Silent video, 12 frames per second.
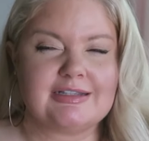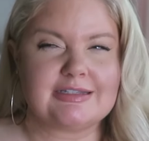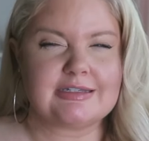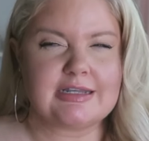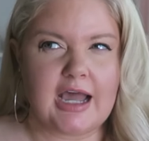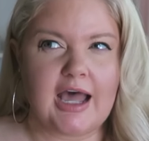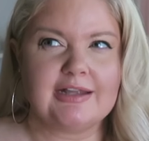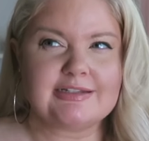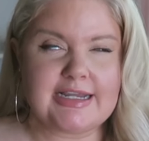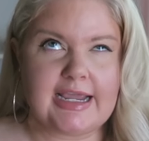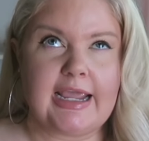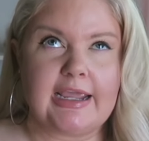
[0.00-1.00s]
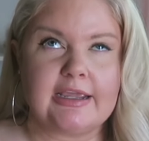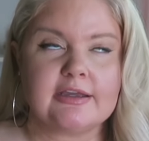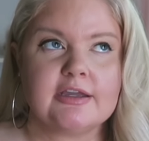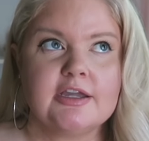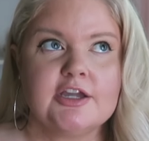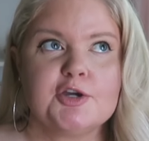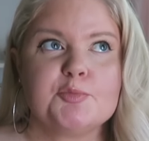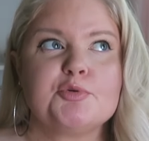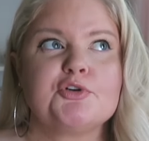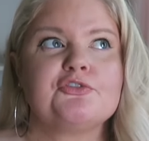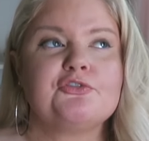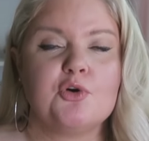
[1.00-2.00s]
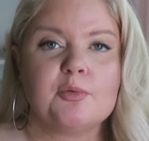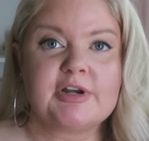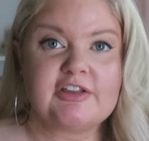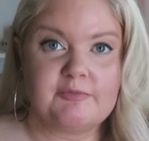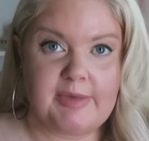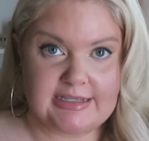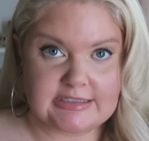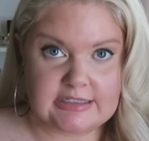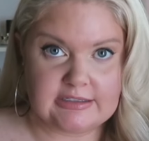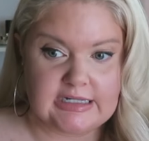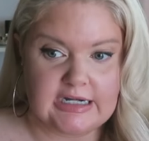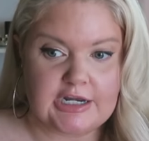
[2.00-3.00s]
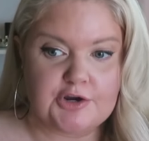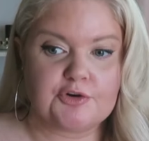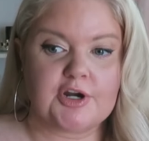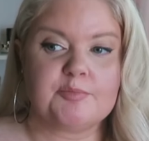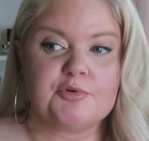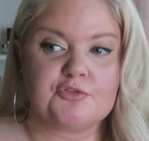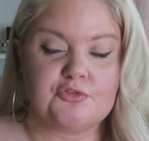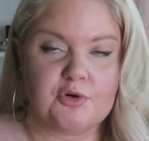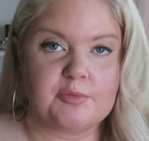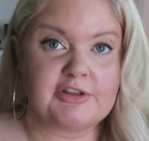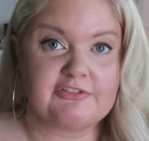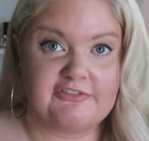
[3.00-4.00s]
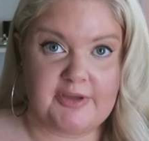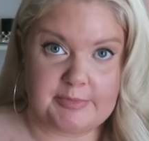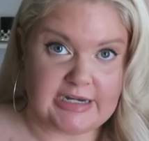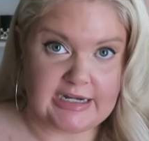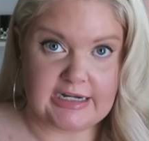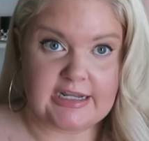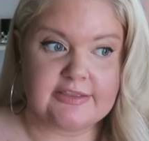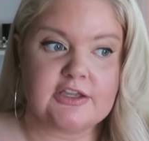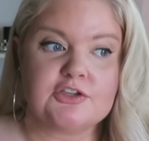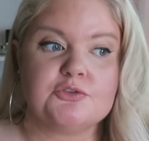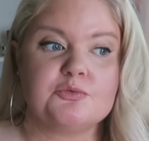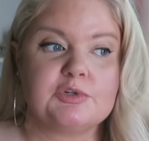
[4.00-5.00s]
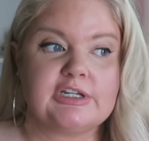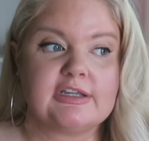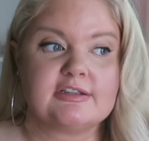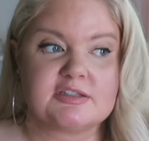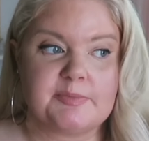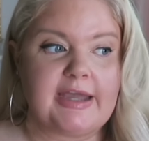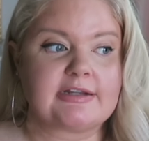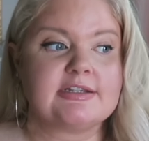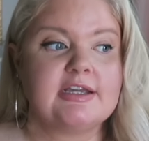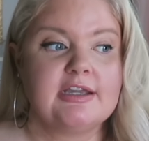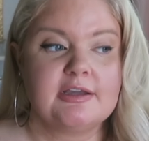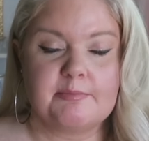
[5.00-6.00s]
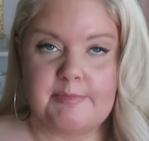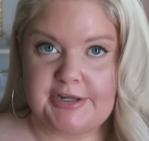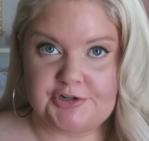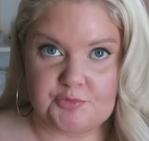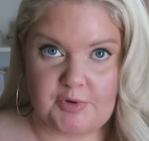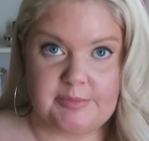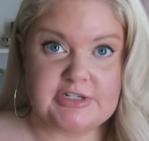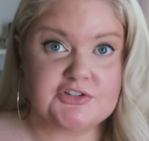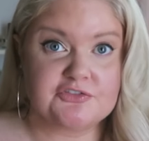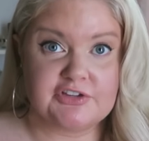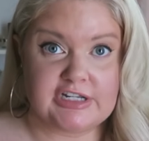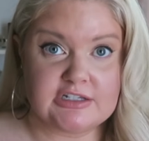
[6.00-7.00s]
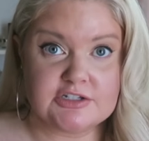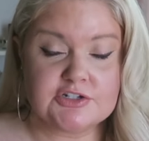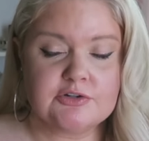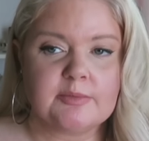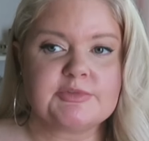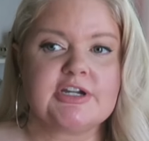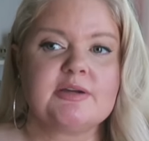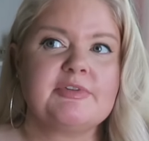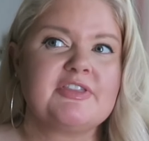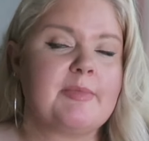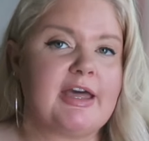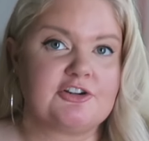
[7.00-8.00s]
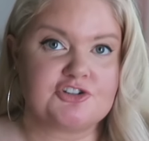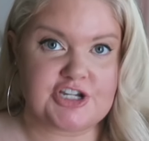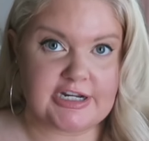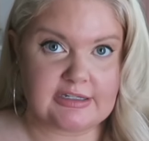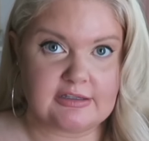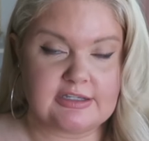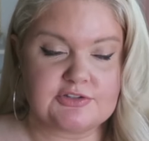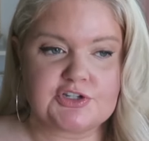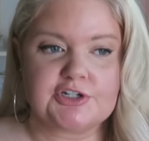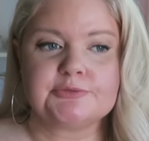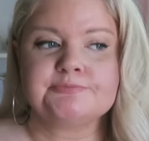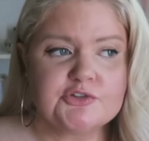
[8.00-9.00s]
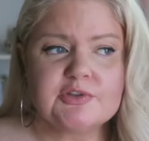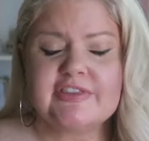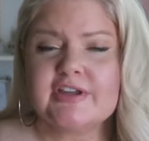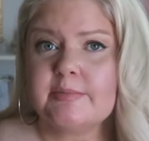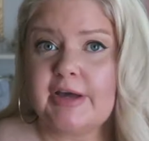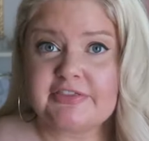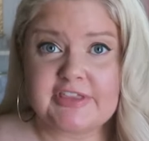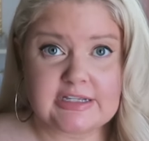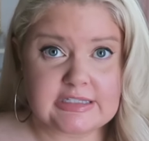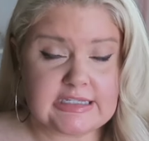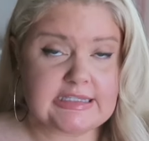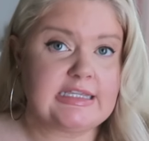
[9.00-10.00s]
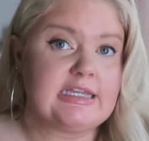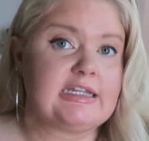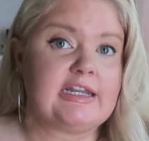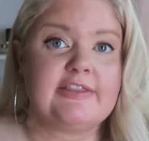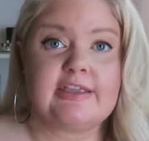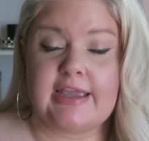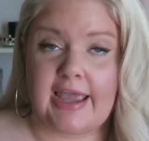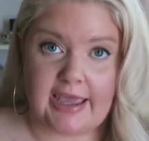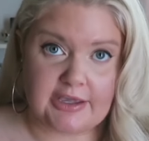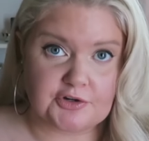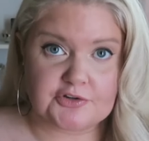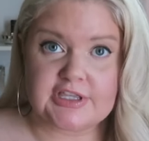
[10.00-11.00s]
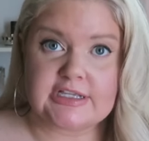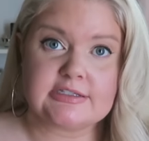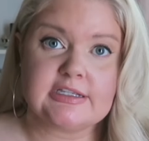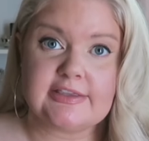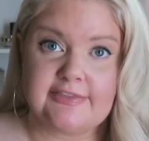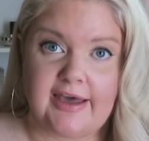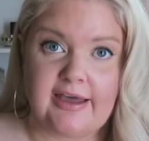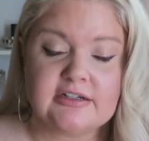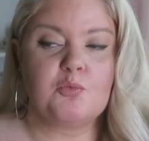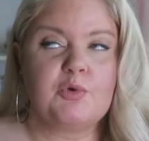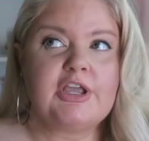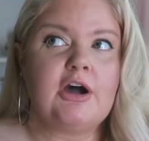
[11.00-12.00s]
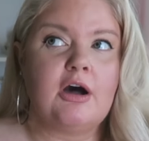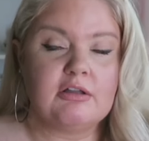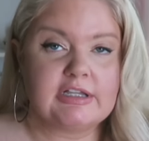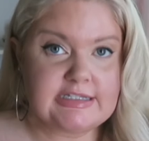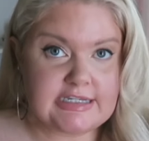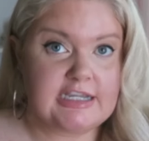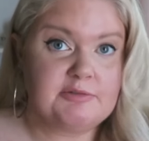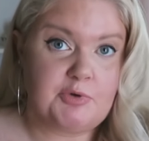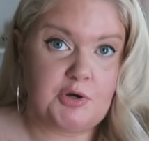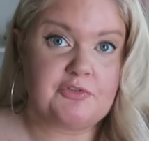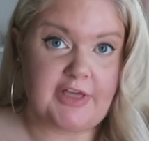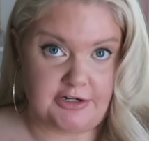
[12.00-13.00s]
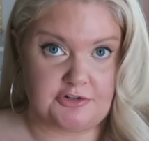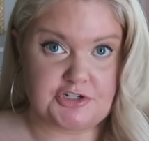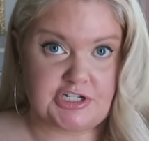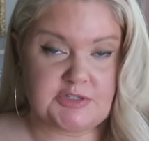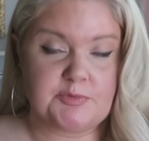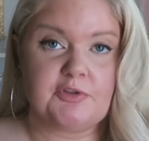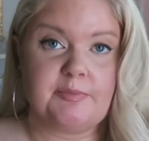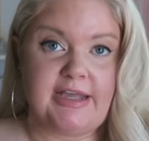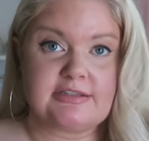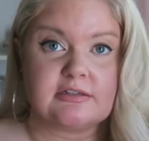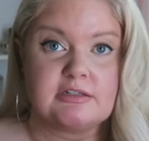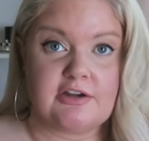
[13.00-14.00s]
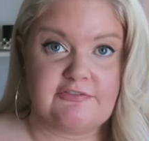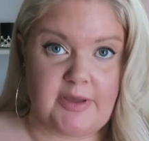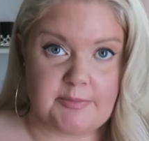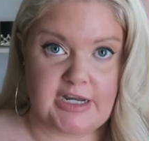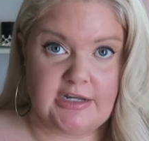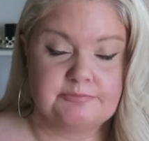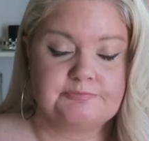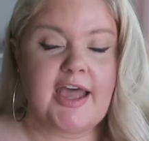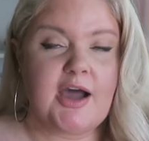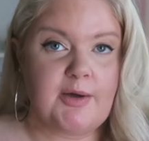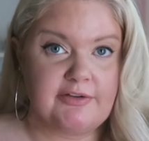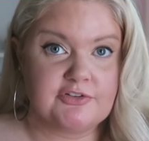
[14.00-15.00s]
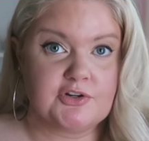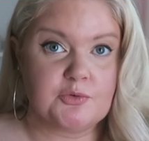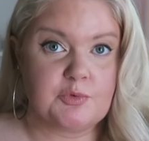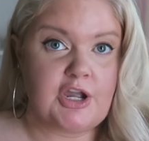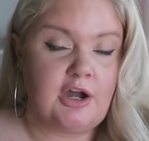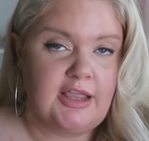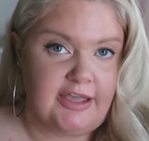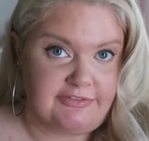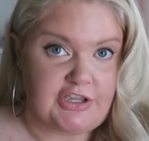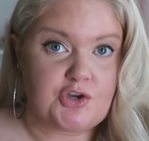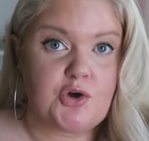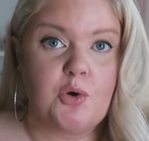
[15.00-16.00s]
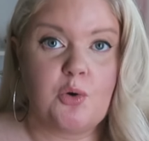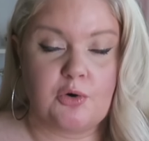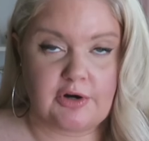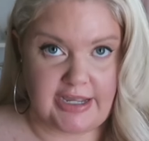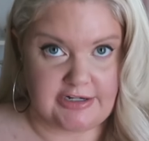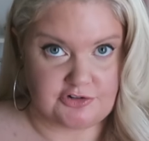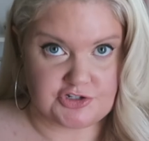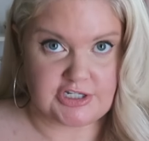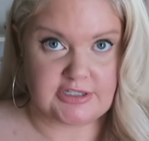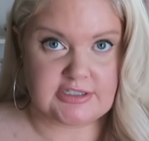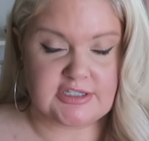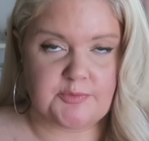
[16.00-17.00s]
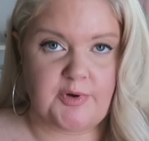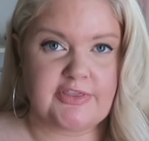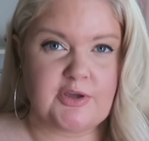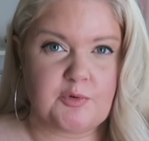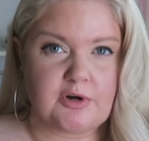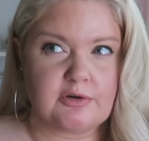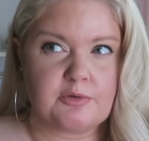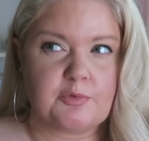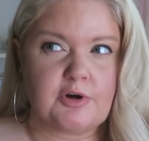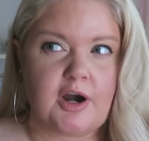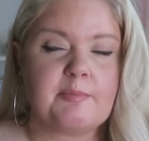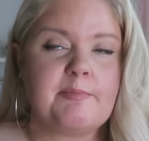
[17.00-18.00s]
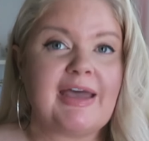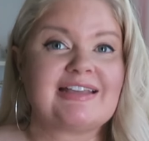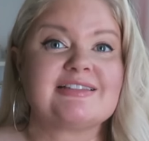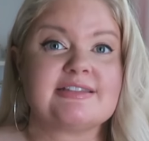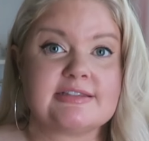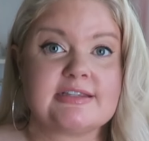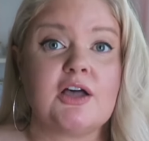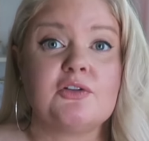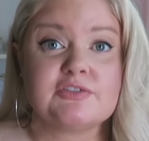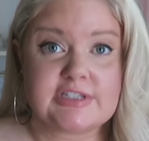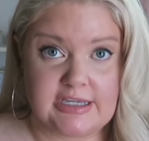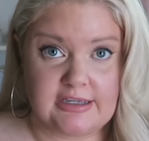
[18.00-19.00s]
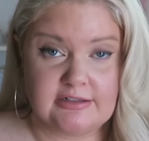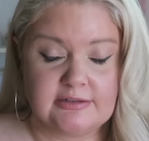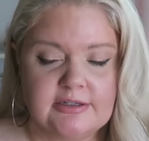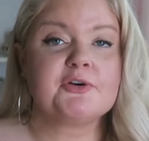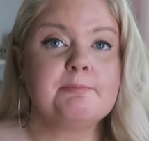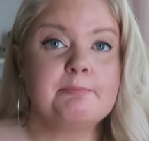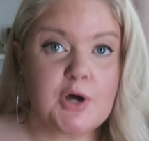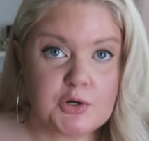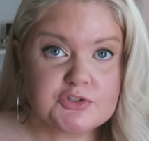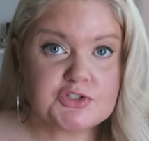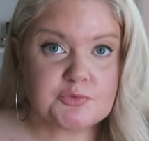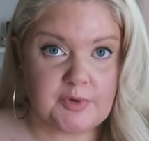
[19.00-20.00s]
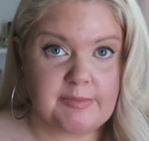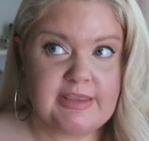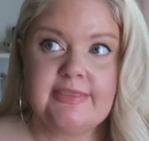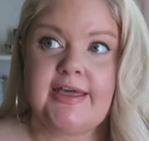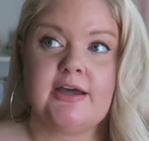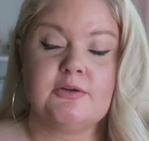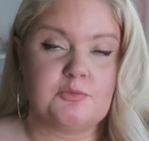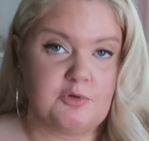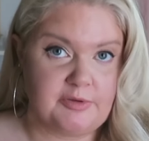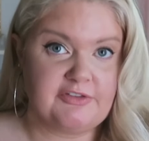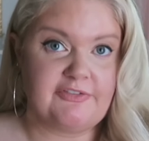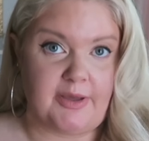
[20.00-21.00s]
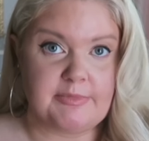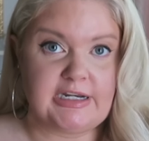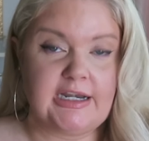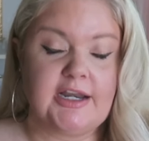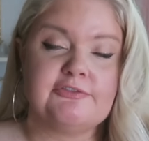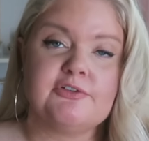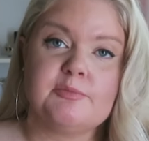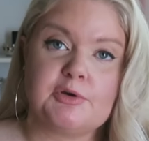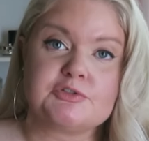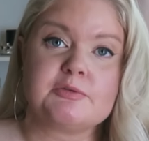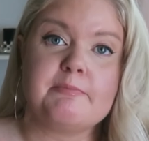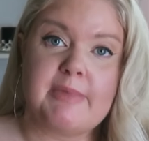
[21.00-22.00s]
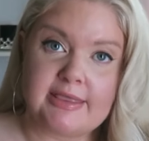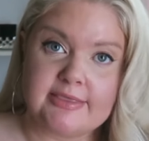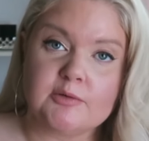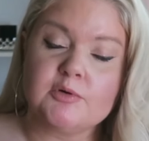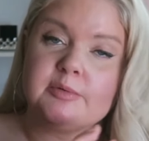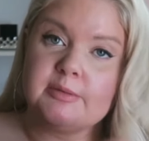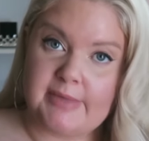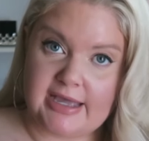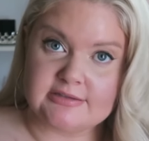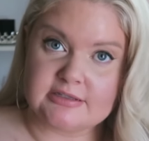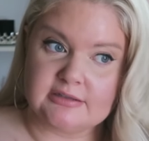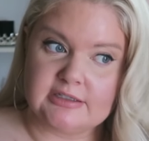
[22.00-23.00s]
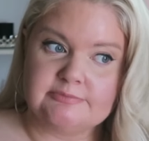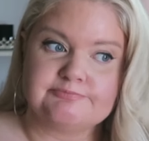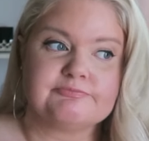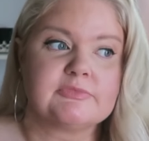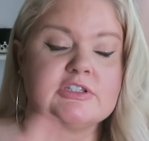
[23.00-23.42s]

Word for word: It's not a performative masculinity or a performative femininity that you would expect men or women to fit into. I'm talking about them energetically, so you can think about things like the yin and the yang or things like that. We all contain both energies, both masculine and feminine. However, we all have a core energy that's the one that we're our best selves in. For most women, that will be feminine, and for most men, that will be masculine.